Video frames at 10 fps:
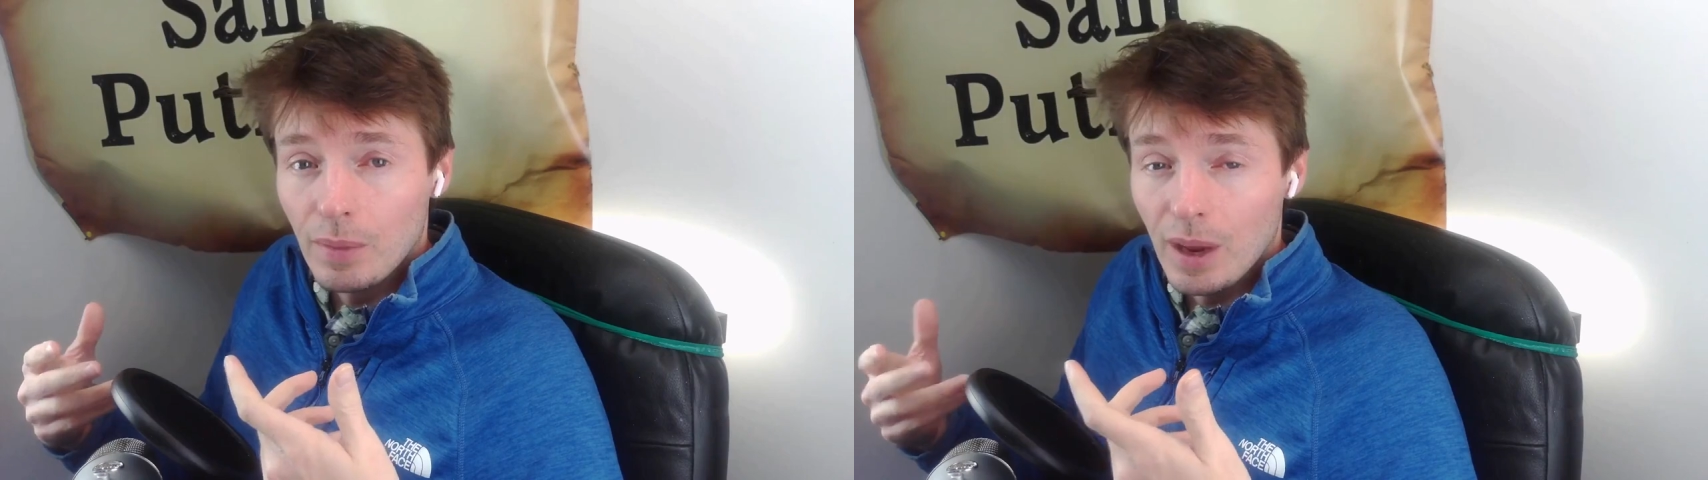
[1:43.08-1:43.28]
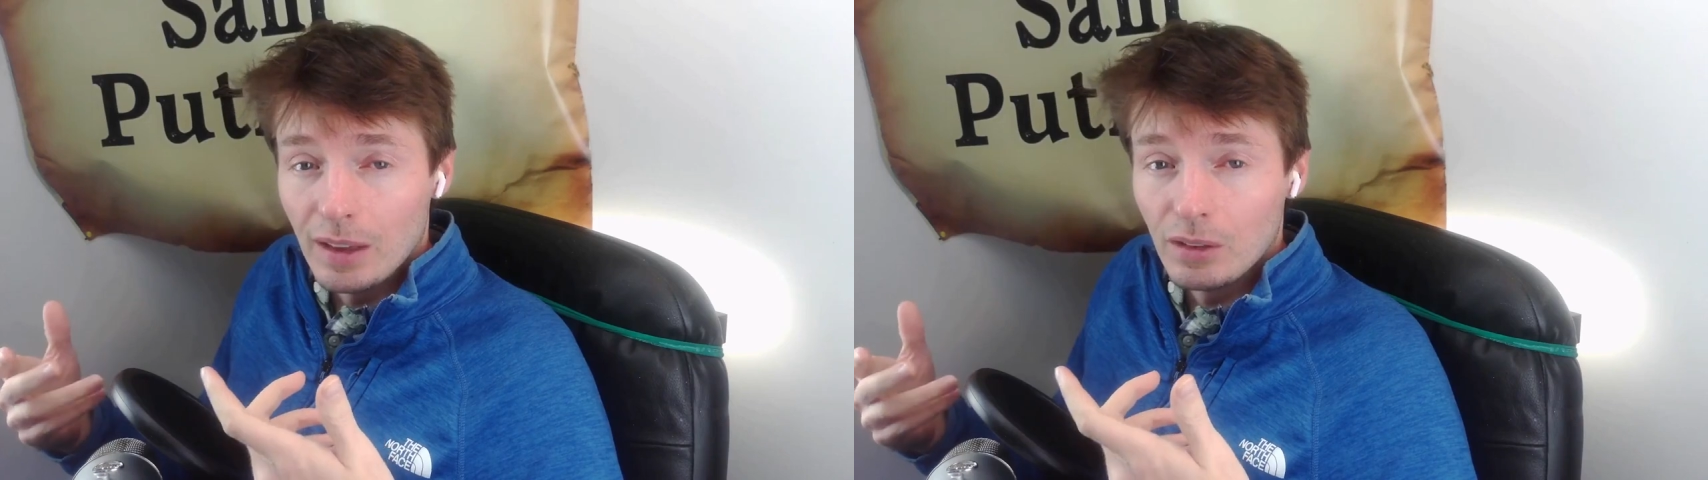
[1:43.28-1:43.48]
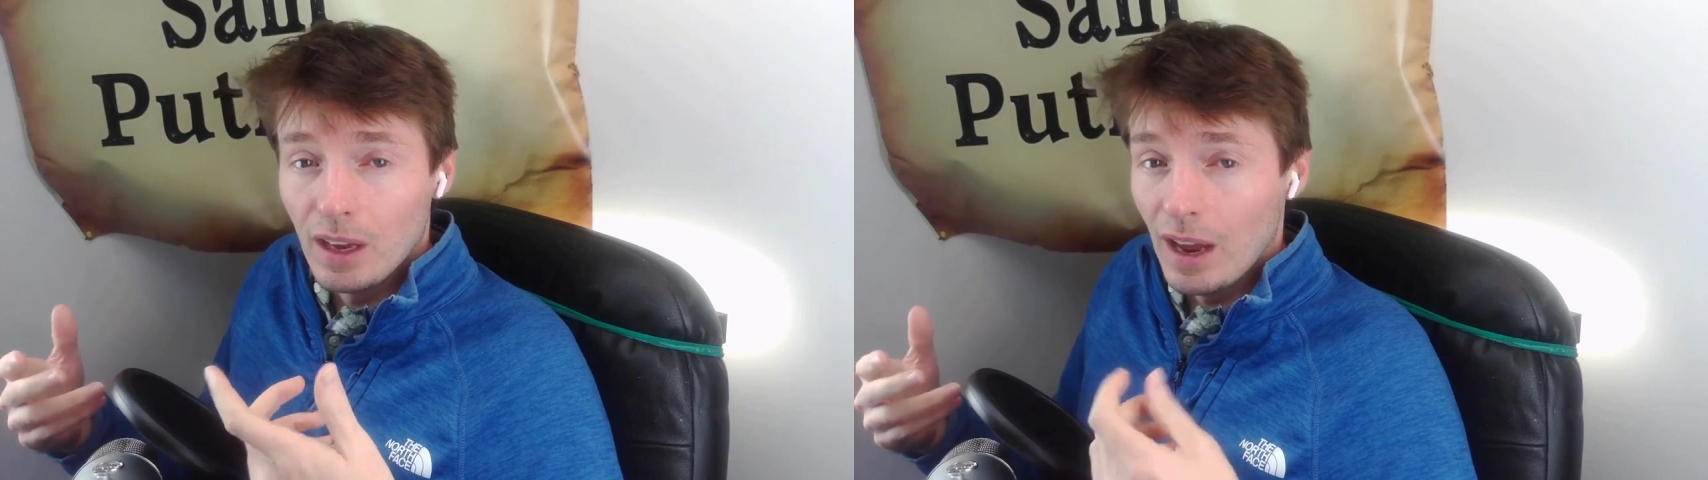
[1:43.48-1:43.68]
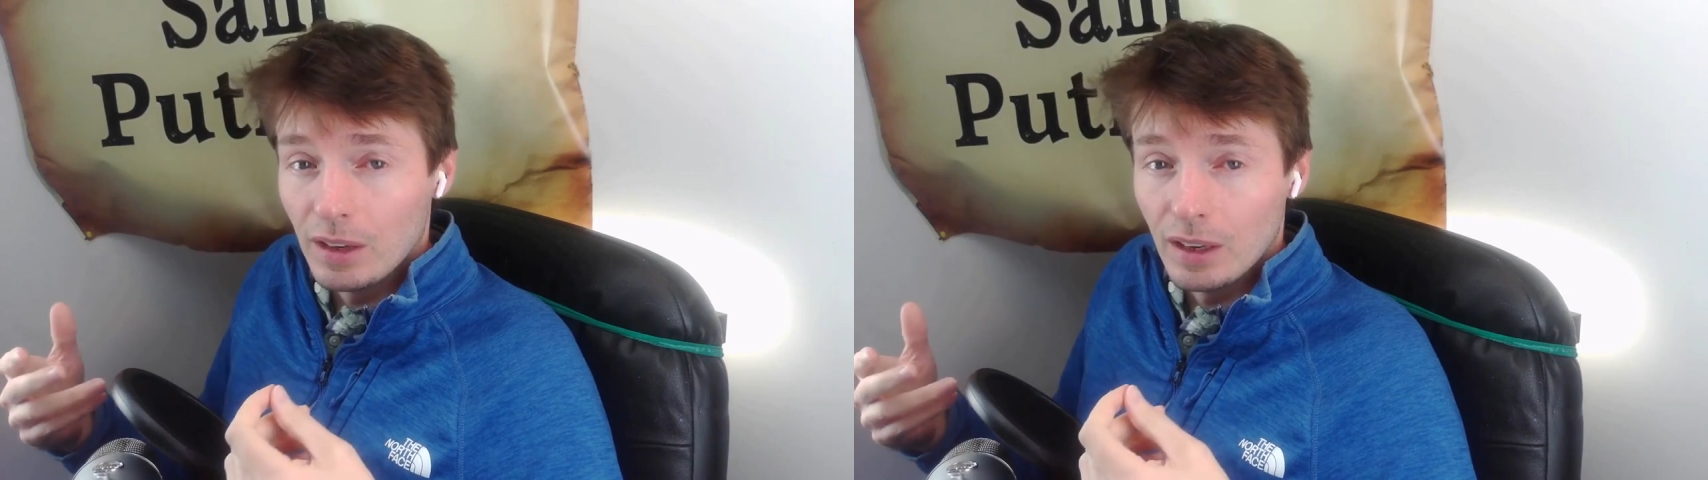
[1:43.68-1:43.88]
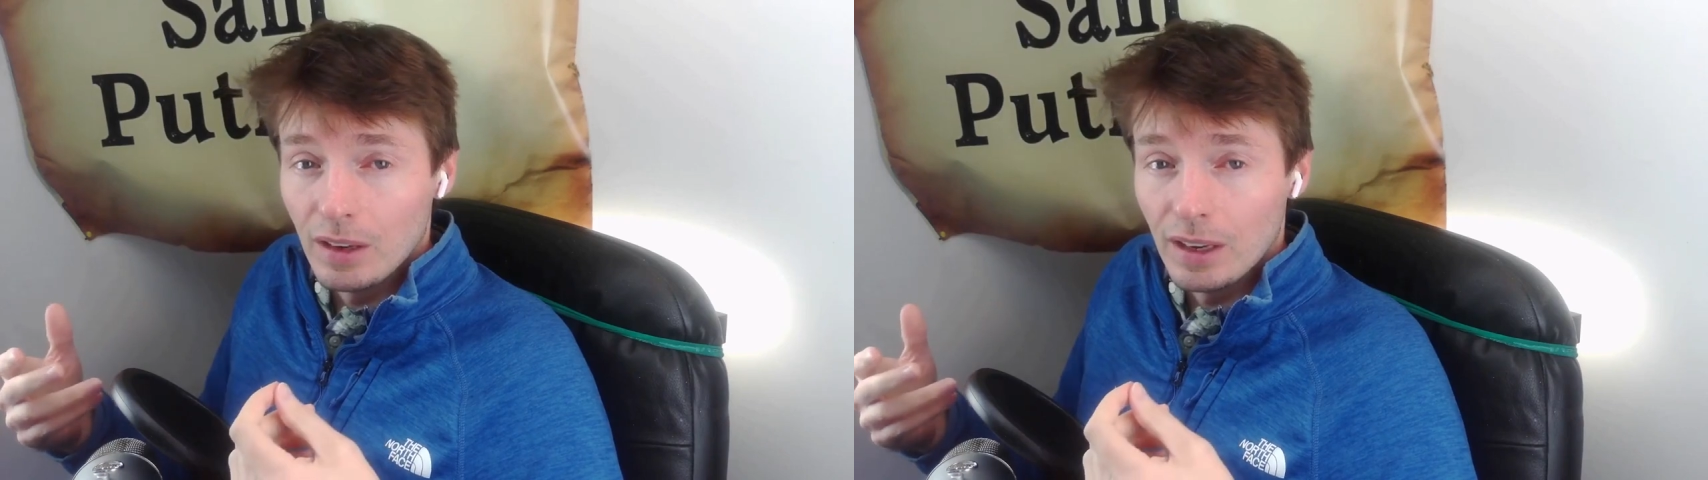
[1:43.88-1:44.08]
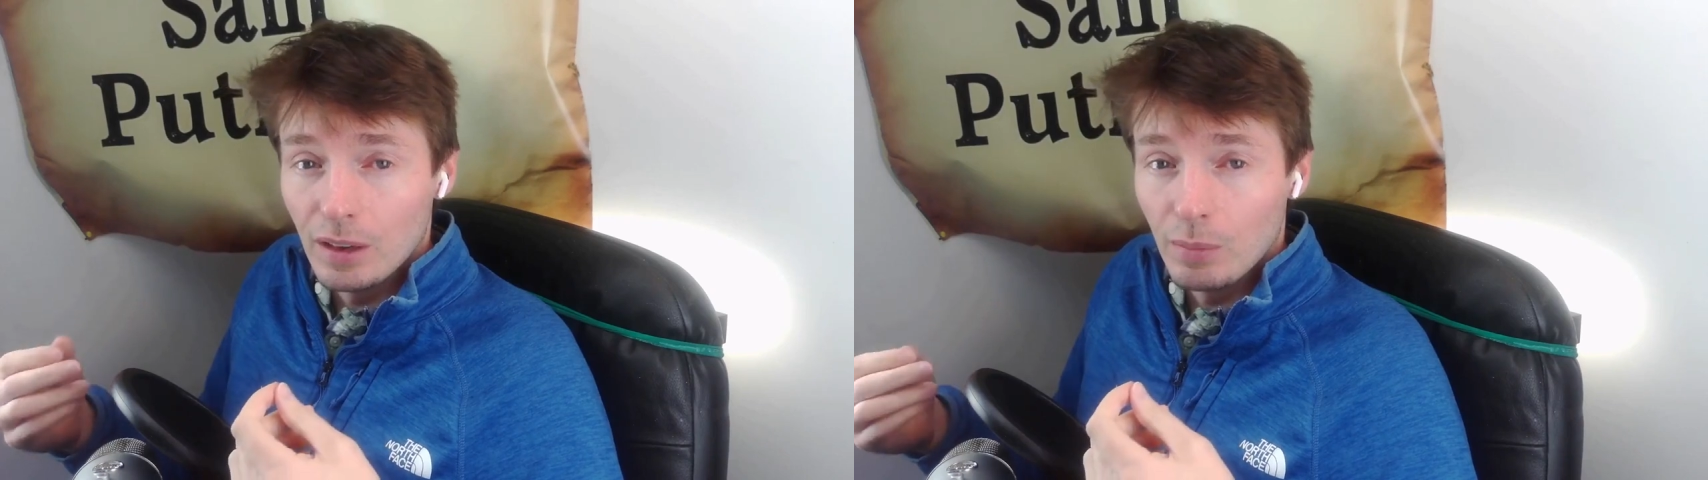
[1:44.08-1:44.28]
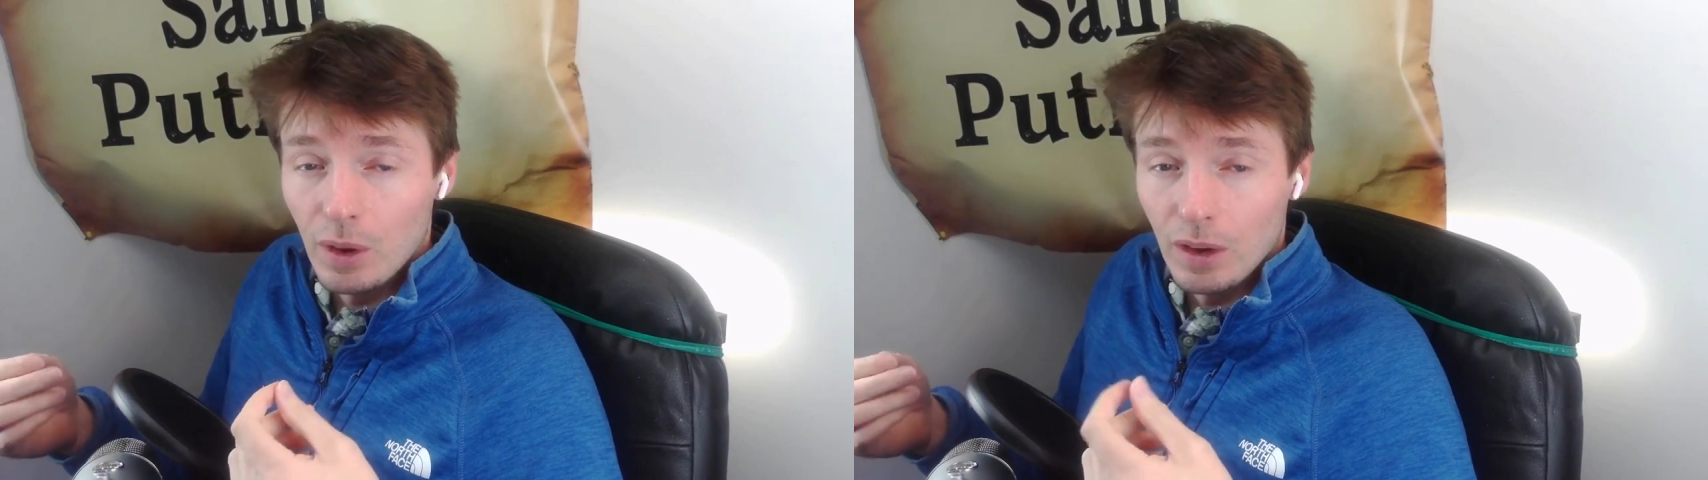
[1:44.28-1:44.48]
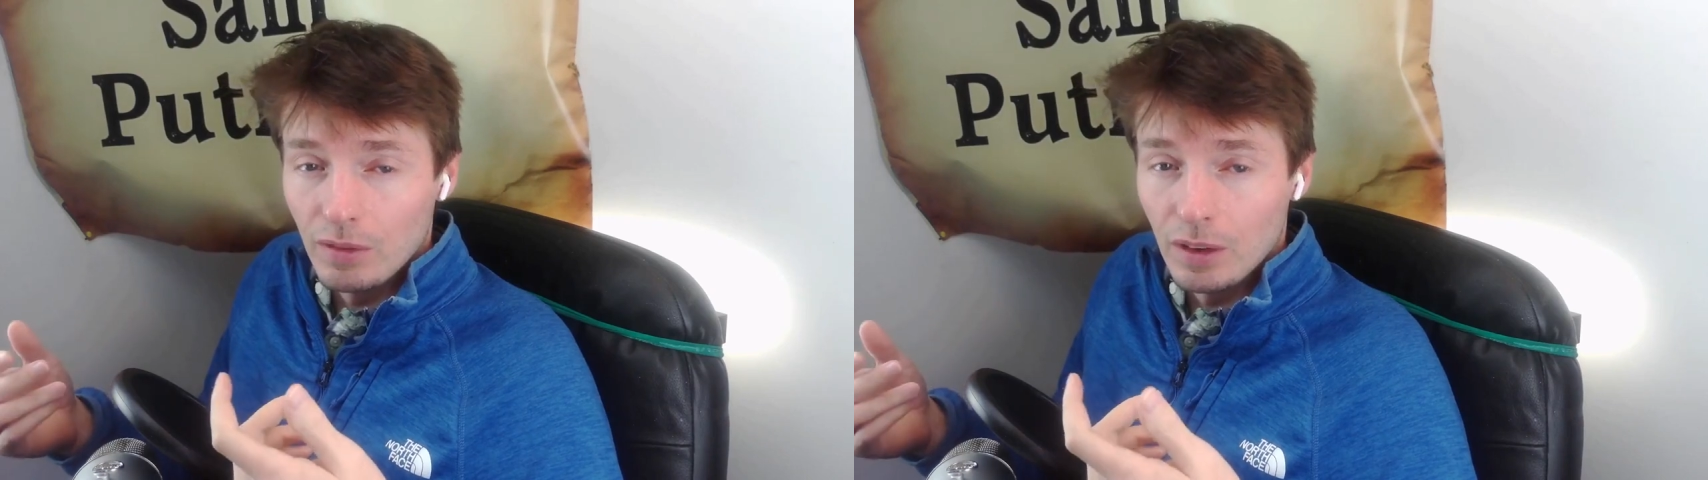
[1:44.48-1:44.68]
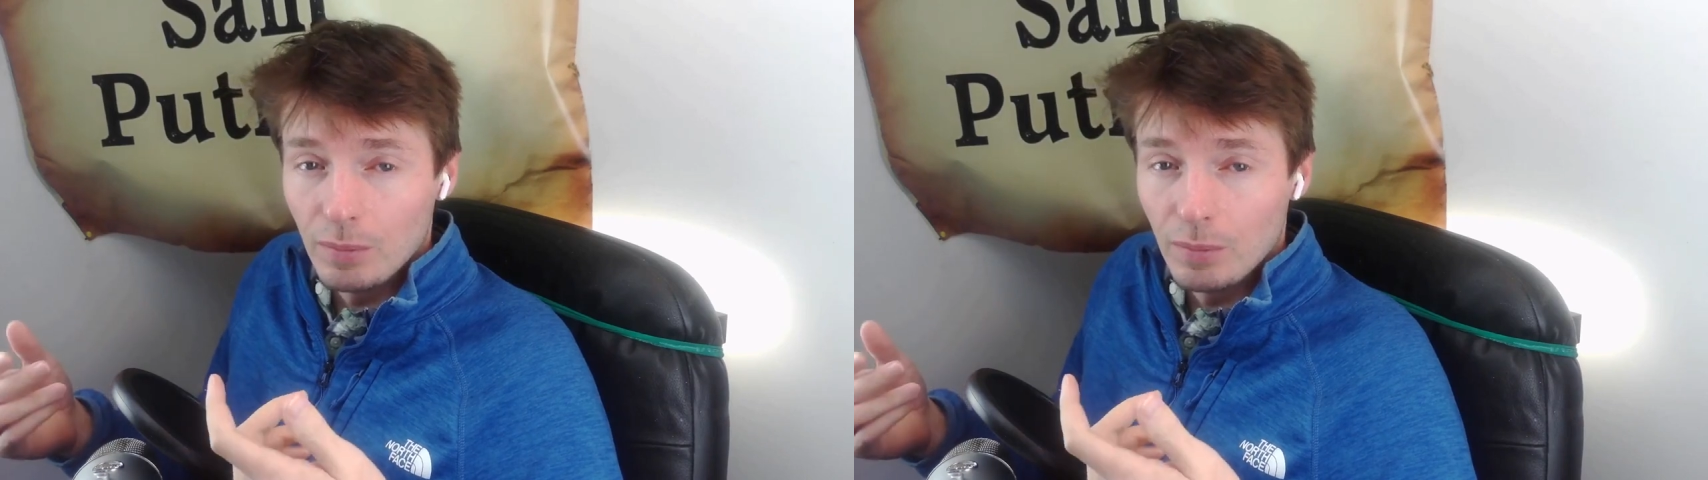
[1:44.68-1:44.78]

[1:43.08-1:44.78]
Bots are out here like they're part of the